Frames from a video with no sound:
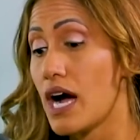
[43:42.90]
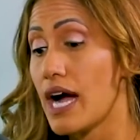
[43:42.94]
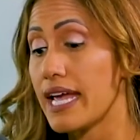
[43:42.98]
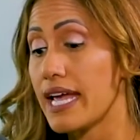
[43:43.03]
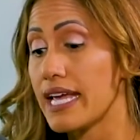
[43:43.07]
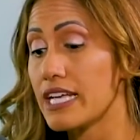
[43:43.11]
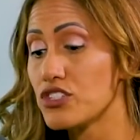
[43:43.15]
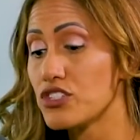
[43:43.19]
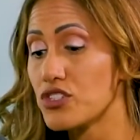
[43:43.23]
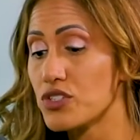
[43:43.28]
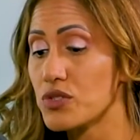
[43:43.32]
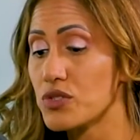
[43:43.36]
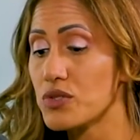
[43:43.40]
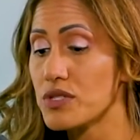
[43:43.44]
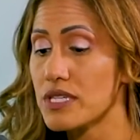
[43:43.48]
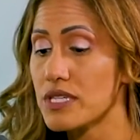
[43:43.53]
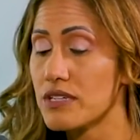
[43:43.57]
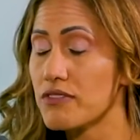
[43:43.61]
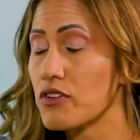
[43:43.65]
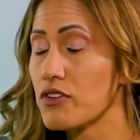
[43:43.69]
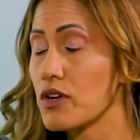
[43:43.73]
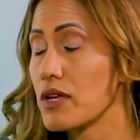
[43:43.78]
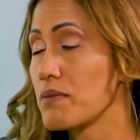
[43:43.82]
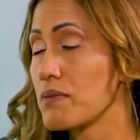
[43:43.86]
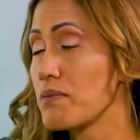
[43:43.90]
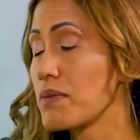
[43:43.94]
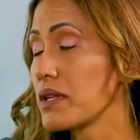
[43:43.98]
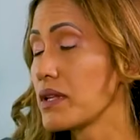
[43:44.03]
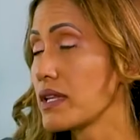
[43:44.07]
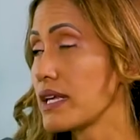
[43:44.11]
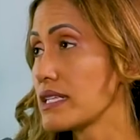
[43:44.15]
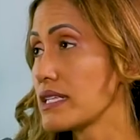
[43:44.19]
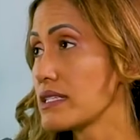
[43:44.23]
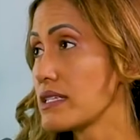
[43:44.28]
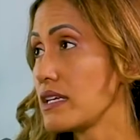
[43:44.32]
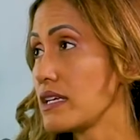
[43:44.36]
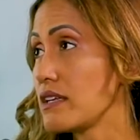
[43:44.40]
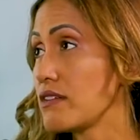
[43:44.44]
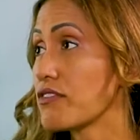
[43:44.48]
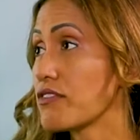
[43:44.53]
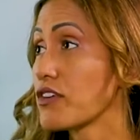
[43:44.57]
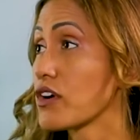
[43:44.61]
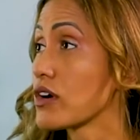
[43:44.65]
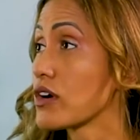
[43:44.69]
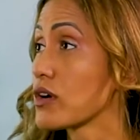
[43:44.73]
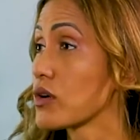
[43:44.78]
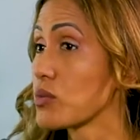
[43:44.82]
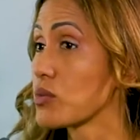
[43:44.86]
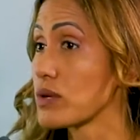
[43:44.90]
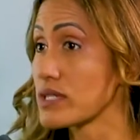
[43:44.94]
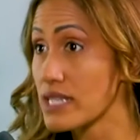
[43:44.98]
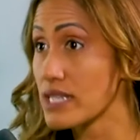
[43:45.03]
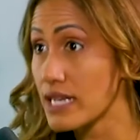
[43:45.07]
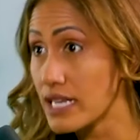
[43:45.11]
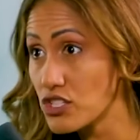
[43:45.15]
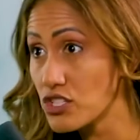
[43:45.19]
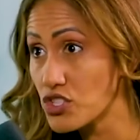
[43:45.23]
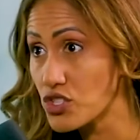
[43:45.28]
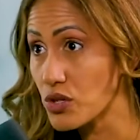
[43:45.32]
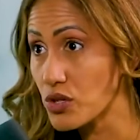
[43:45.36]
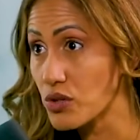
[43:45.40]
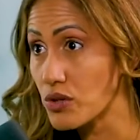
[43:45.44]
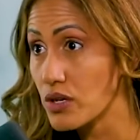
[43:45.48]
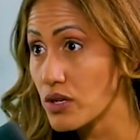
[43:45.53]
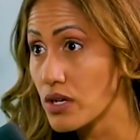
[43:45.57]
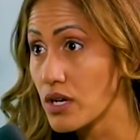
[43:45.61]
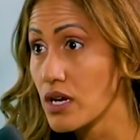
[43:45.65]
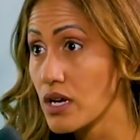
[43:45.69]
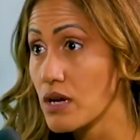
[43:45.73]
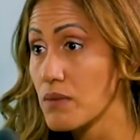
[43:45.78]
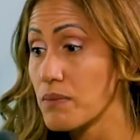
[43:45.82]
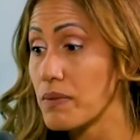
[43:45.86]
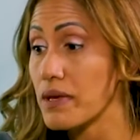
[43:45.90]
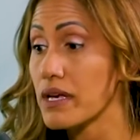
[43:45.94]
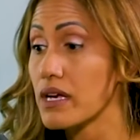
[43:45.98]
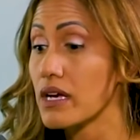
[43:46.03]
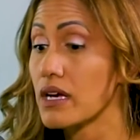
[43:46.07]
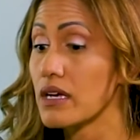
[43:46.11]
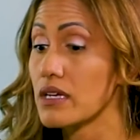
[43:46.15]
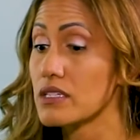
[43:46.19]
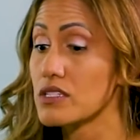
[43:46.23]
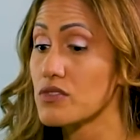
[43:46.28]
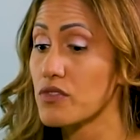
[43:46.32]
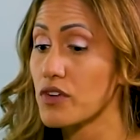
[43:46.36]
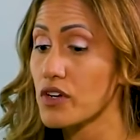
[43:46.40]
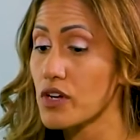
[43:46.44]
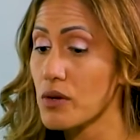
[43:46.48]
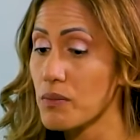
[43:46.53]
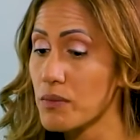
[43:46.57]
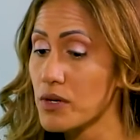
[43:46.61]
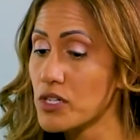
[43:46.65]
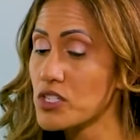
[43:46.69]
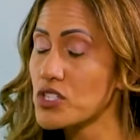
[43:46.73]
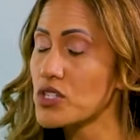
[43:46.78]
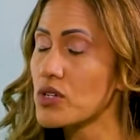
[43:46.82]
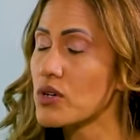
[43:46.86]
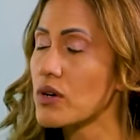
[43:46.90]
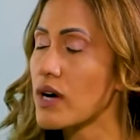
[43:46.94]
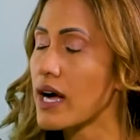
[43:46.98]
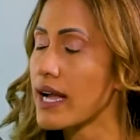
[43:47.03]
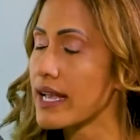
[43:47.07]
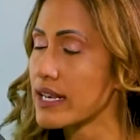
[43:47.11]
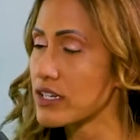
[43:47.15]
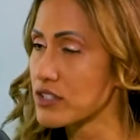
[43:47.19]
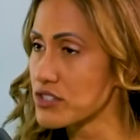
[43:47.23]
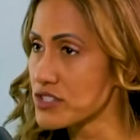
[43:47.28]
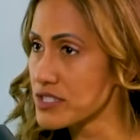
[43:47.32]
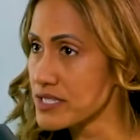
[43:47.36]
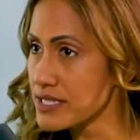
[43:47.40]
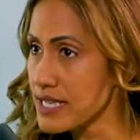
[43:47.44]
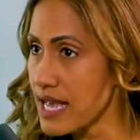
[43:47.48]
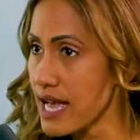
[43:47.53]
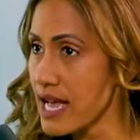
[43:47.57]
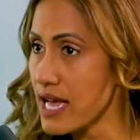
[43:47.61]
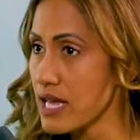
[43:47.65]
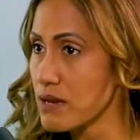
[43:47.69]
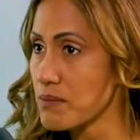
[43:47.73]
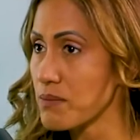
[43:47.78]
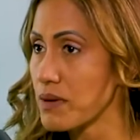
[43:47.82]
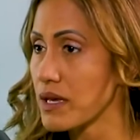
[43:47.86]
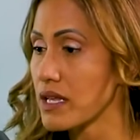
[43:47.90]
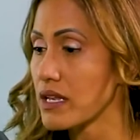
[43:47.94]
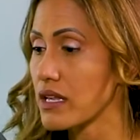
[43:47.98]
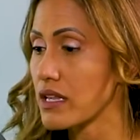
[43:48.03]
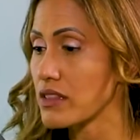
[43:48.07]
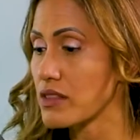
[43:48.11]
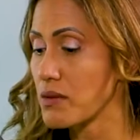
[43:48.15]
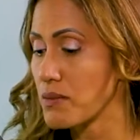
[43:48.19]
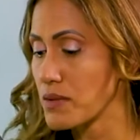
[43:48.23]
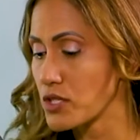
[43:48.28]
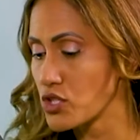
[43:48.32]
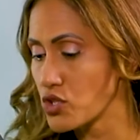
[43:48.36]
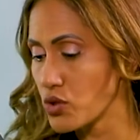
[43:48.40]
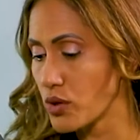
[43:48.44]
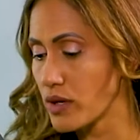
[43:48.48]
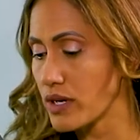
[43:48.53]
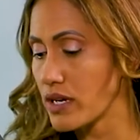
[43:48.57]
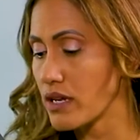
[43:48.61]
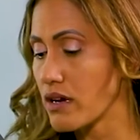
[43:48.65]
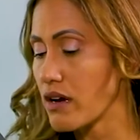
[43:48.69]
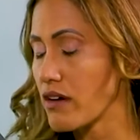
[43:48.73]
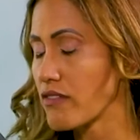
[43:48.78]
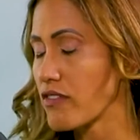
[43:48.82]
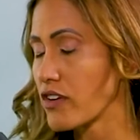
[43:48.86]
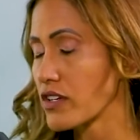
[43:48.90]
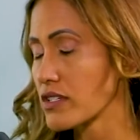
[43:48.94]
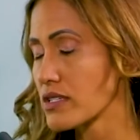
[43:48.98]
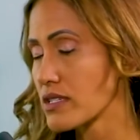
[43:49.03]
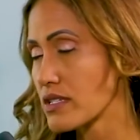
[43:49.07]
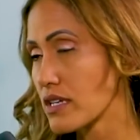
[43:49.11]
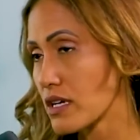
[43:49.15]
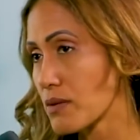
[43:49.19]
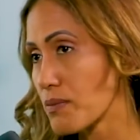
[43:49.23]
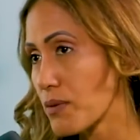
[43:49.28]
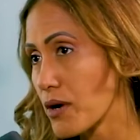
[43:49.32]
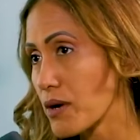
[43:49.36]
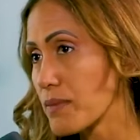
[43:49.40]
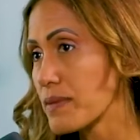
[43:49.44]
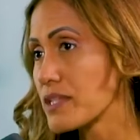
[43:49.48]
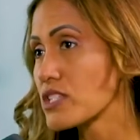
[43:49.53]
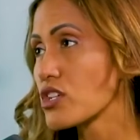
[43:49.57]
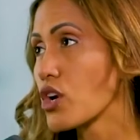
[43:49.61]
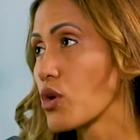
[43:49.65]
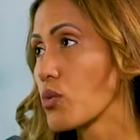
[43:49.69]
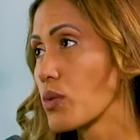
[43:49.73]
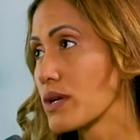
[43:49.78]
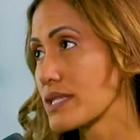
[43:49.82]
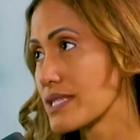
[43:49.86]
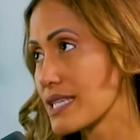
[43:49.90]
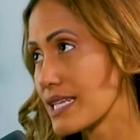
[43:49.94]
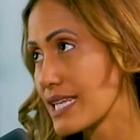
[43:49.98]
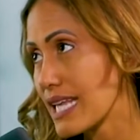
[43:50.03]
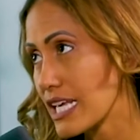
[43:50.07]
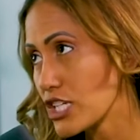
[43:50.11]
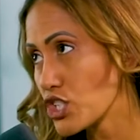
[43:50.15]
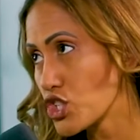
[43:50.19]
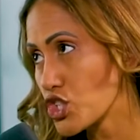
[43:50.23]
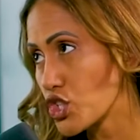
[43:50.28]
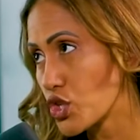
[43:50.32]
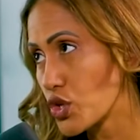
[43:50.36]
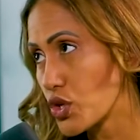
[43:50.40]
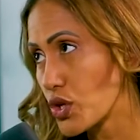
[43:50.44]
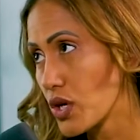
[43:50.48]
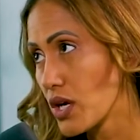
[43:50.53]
I introduced it in Bill 18 for residential because for commercial, I understand, but the majority of our stuck permits are residential.